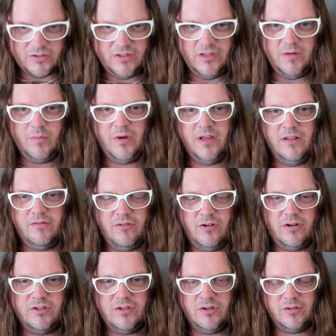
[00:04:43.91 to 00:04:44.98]
You can buy the
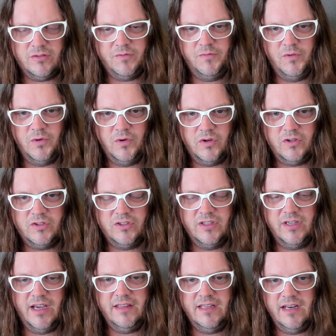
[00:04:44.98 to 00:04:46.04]
RockShox forks
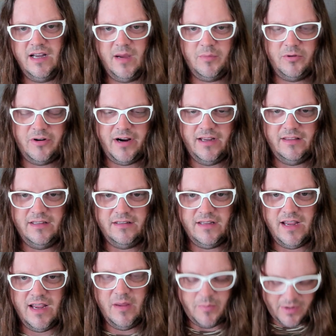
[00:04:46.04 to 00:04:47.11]
and then upgrade the
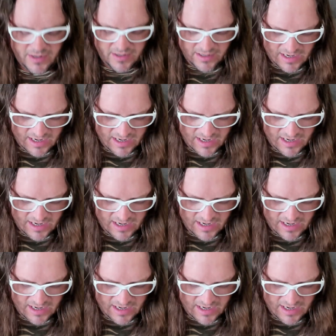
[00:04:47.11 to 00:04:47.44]
damper.